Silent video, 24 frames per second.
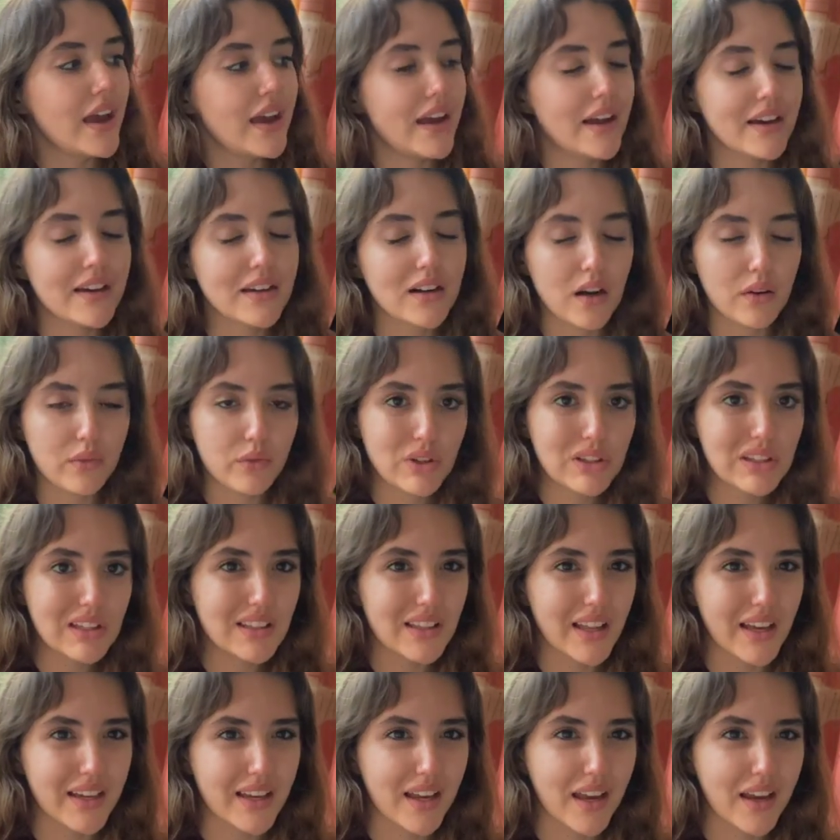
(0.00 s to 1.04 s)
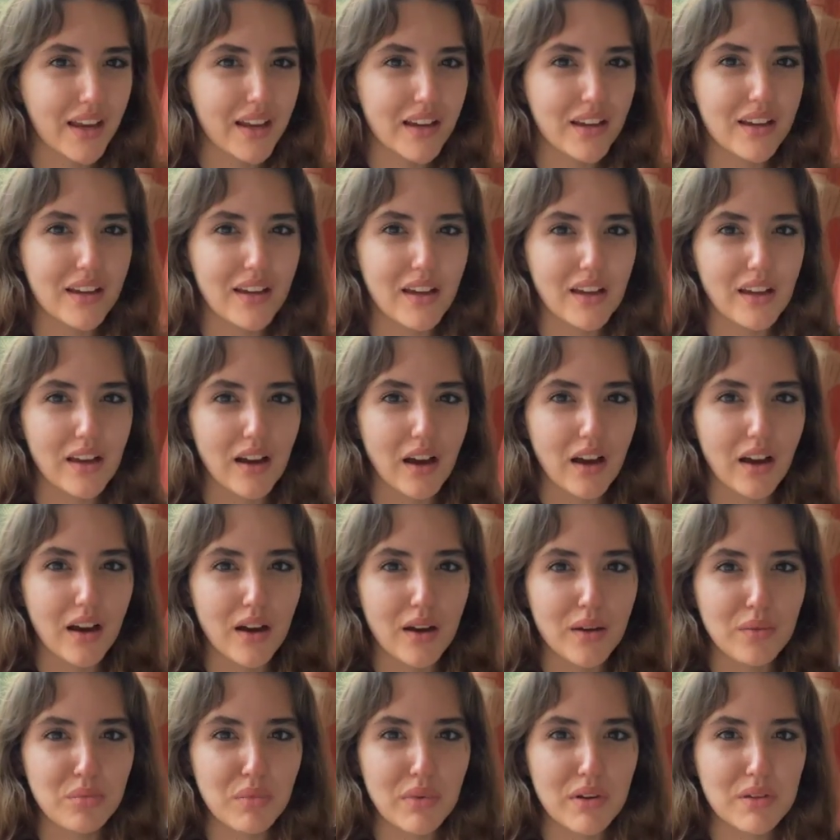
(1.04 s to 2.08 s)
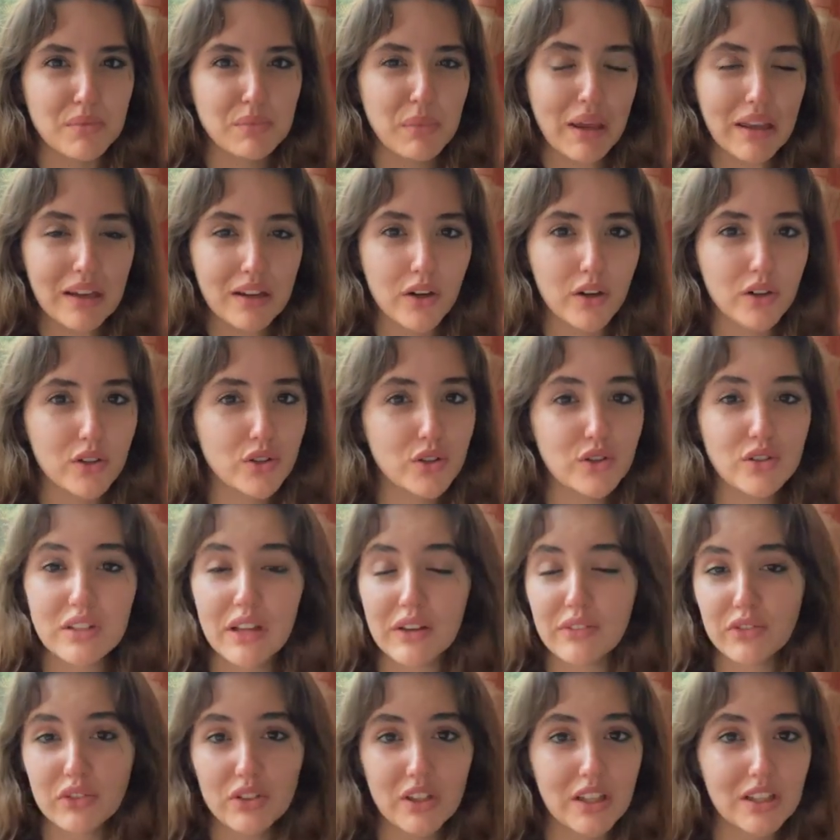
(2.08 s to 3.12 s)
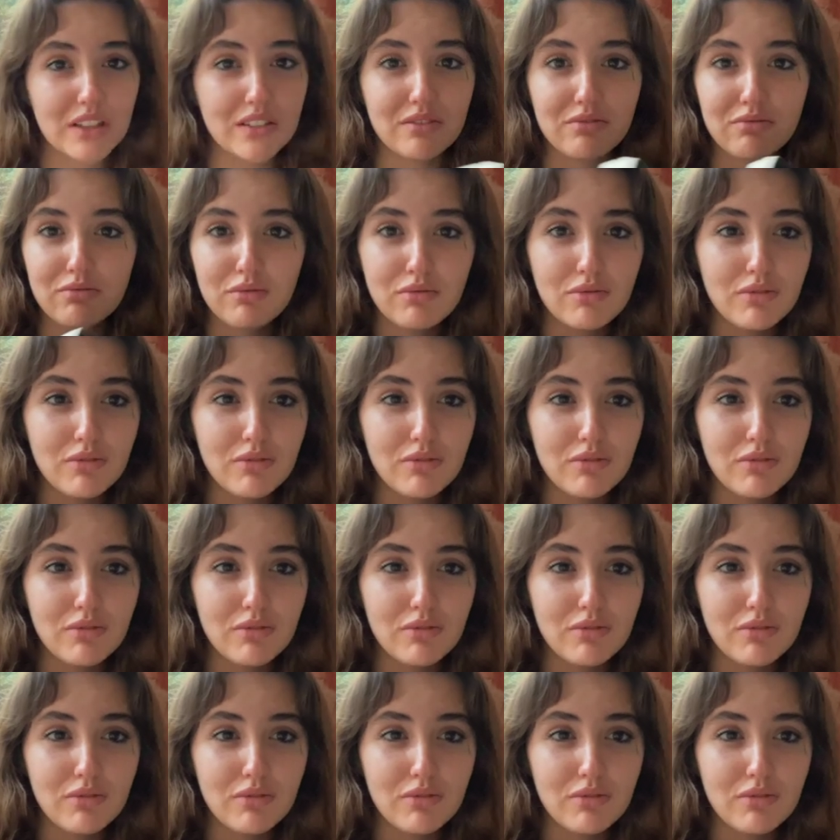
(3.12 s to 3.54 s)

And I'm really liking it. Main character definitely